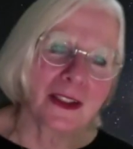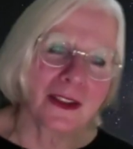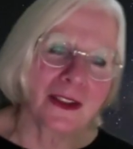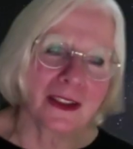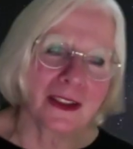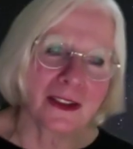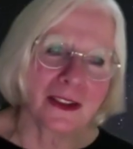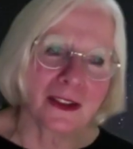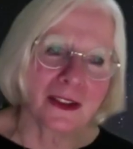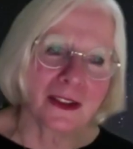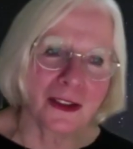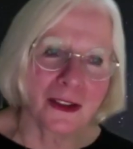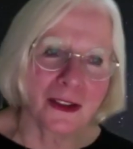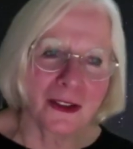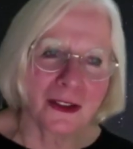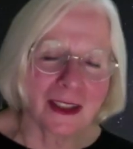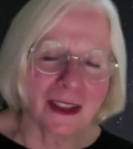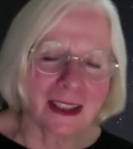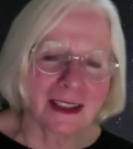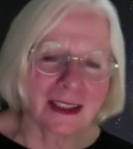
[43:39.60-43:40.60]
at
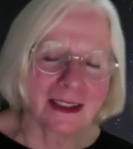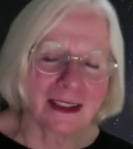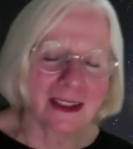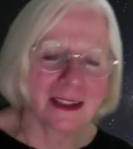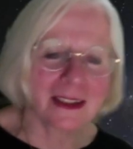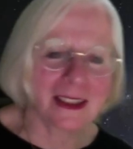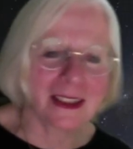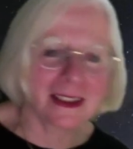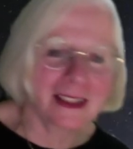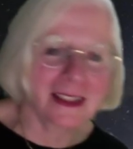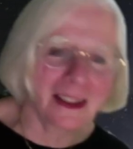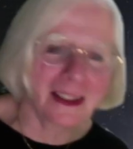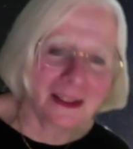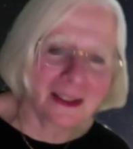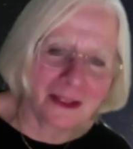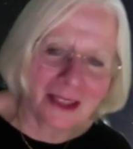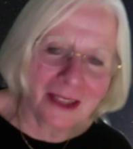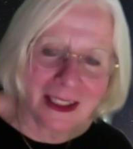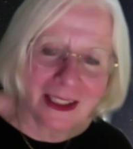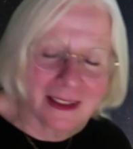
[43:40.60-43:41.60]
school, and so I don't
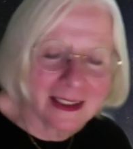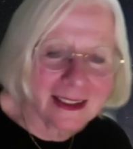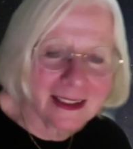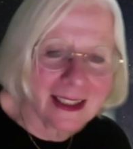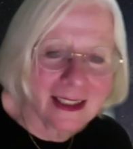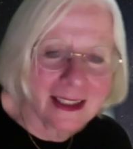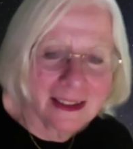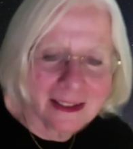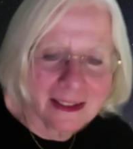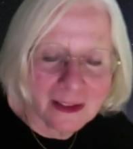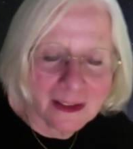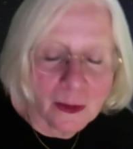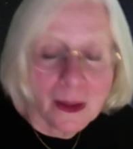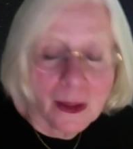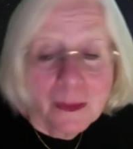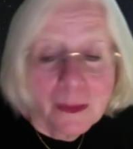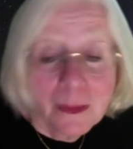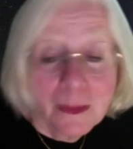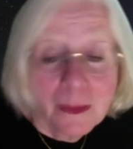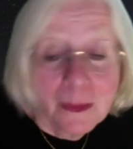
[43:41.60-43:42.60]
really understand. So,
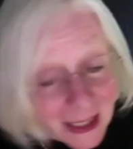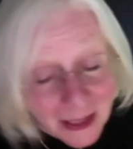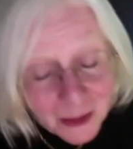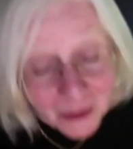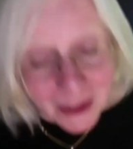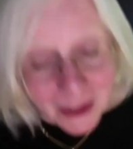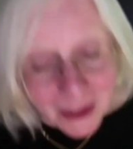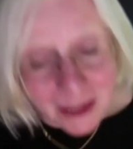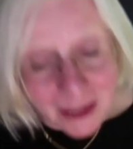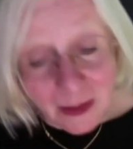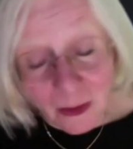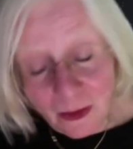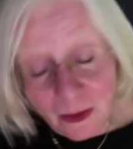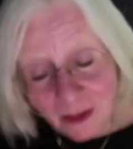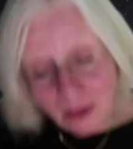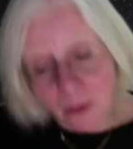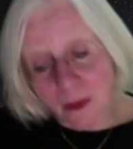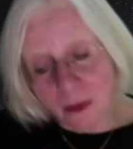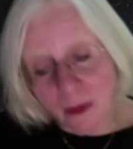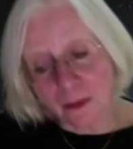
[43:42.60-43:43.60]
but I agree
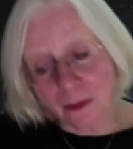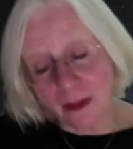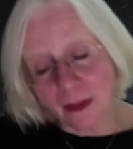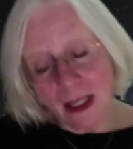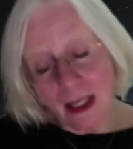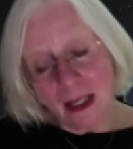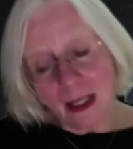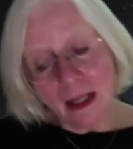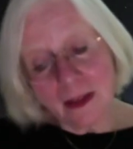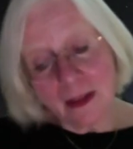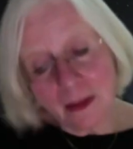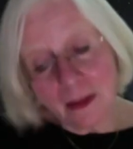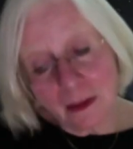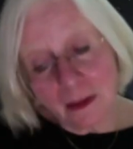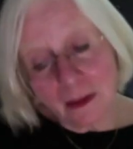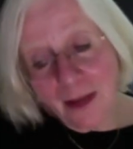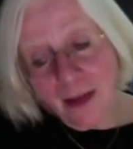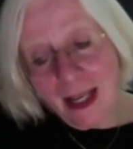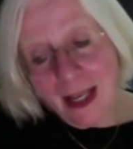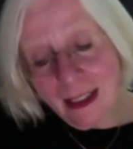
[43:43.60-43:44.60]
also with
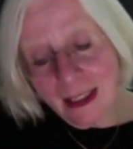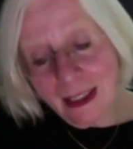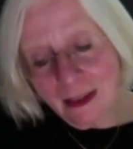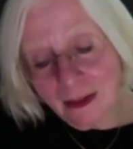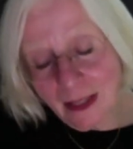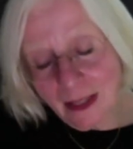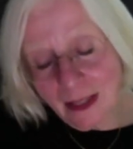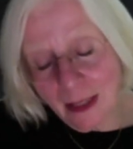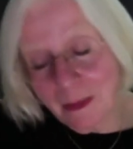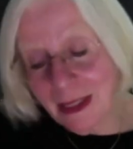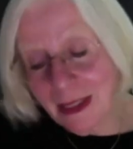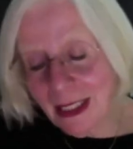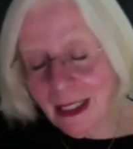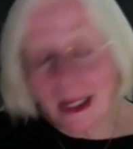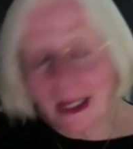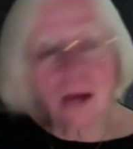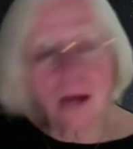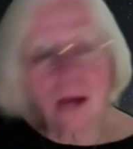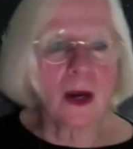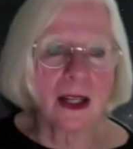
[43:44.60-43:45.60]
that Fay is, I mean,
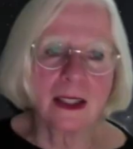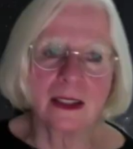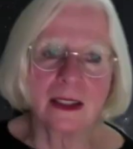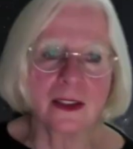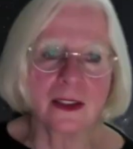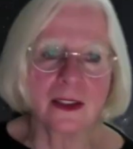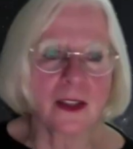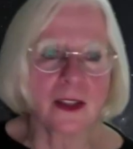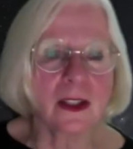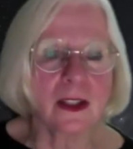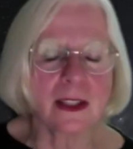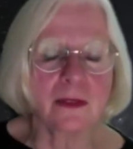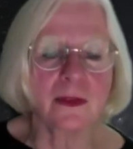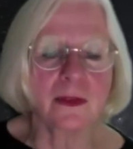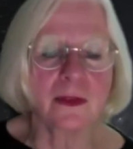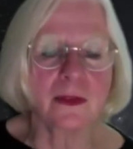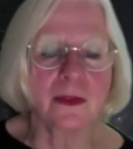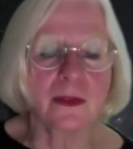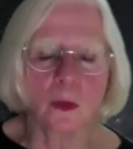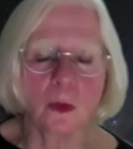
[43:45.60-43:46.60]
our work is so
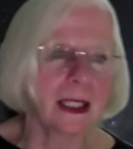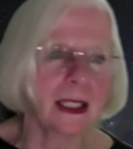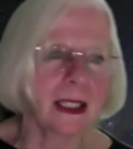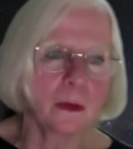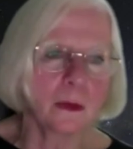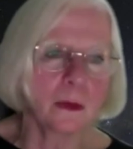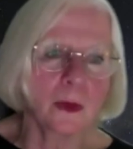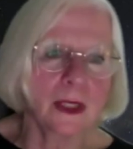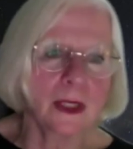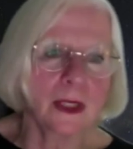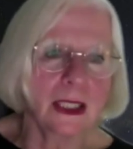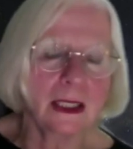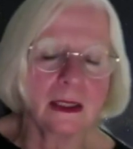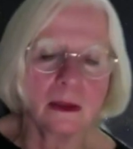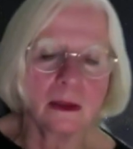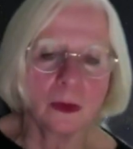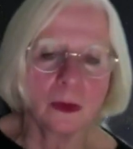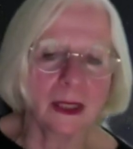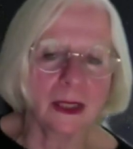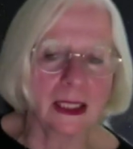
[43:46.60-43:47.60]
different. We
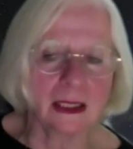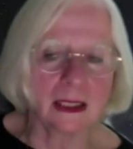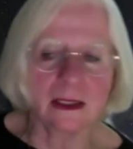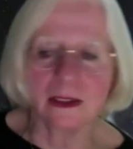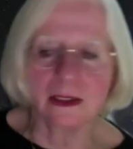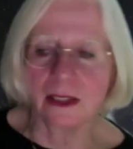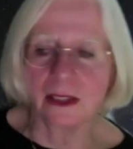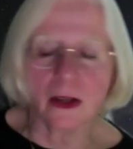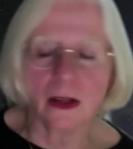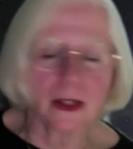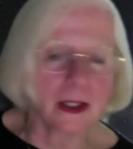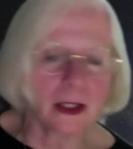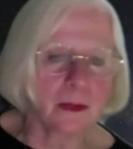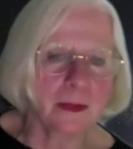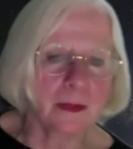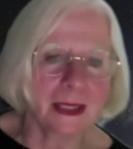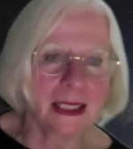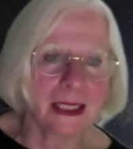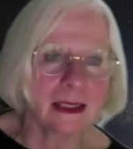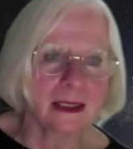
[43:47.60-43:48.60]
don't
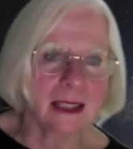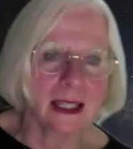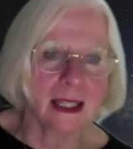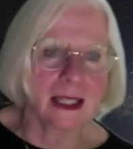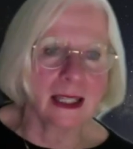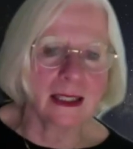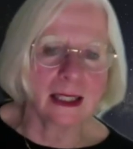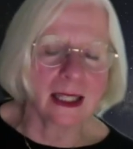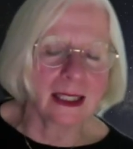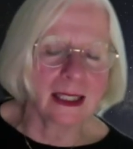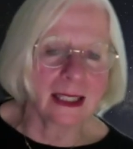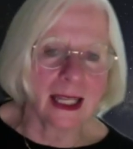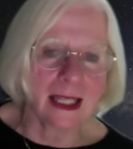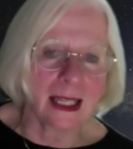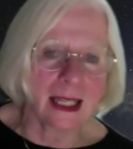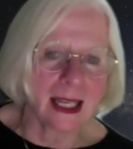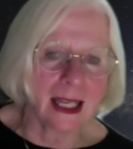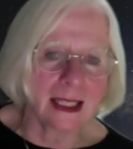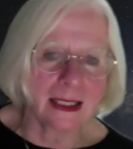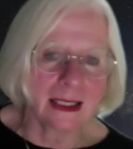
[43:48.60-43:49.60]
compete in
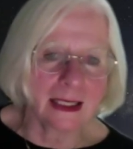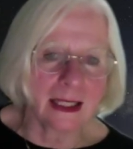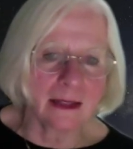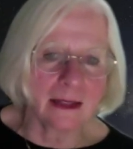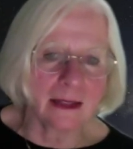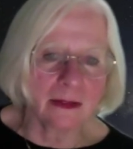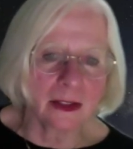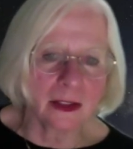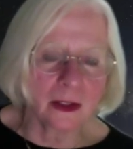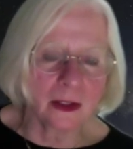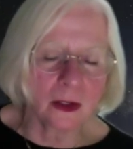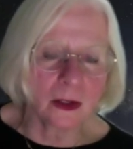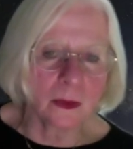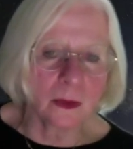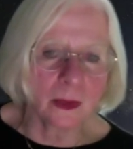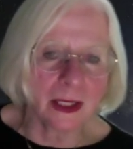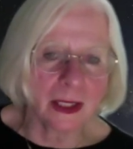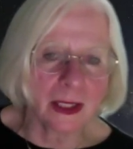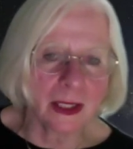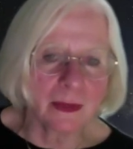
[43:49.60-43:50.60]
any level at all,
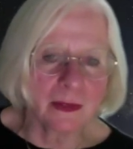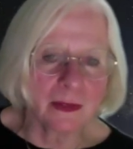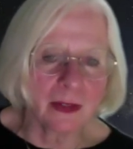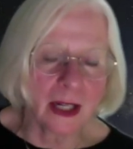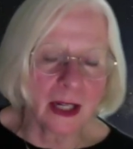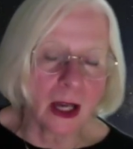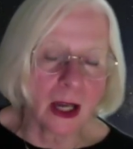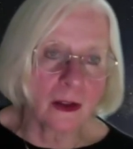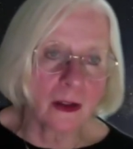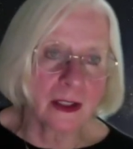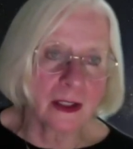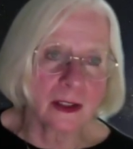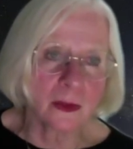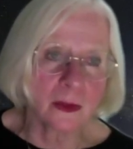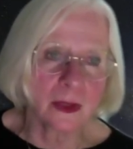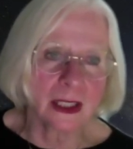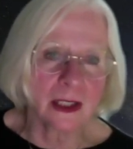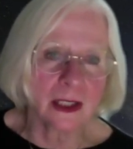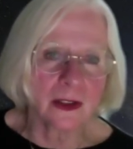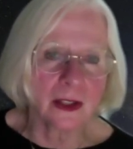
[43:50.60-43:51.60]
and we can be very honest
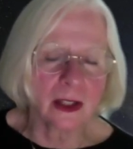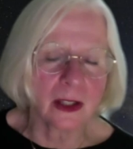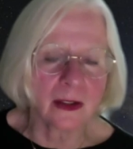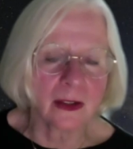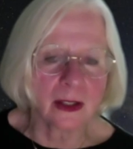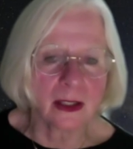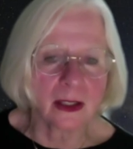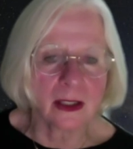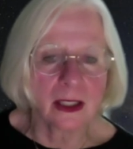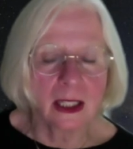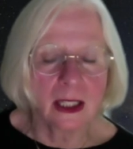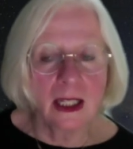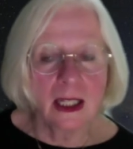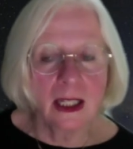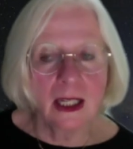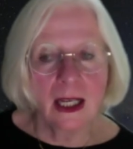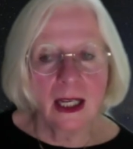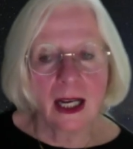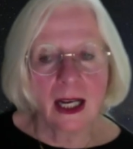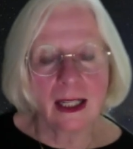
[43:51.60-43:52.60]
with each other.
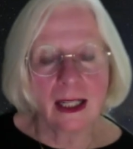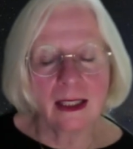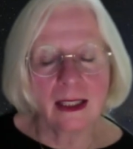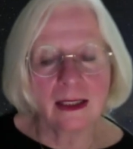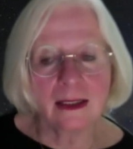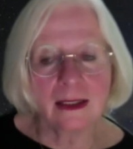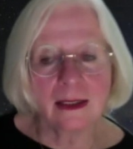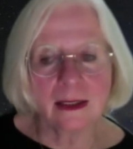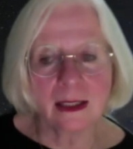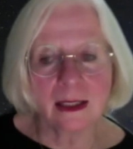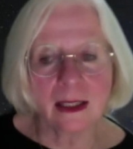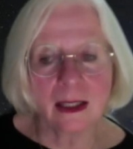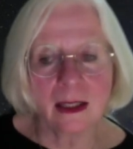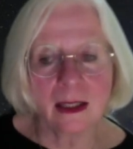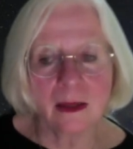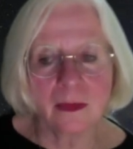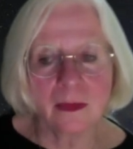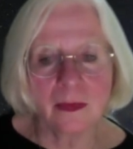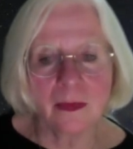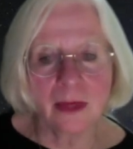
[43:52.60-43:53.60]
And
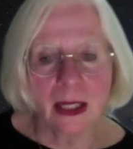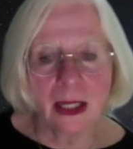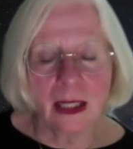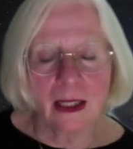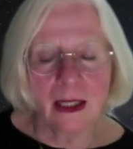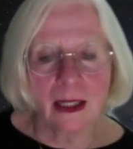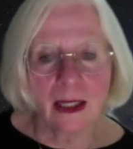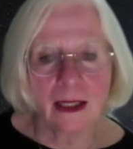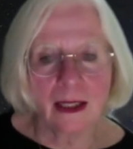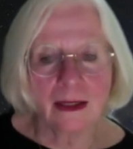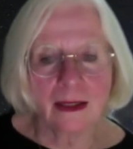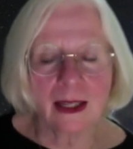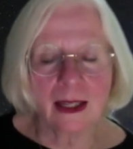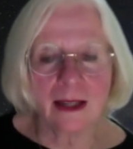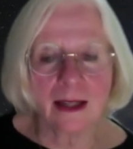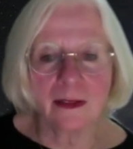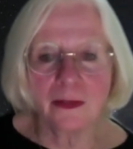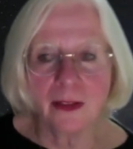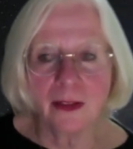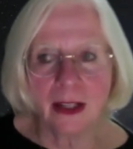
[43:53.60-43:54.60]

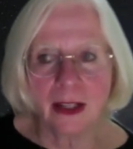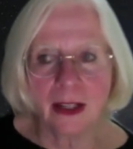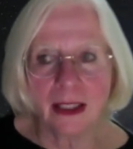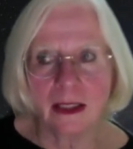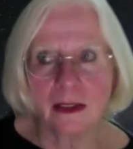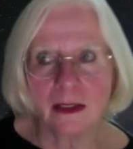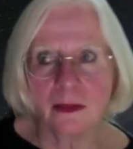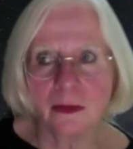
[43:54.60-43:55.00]
I find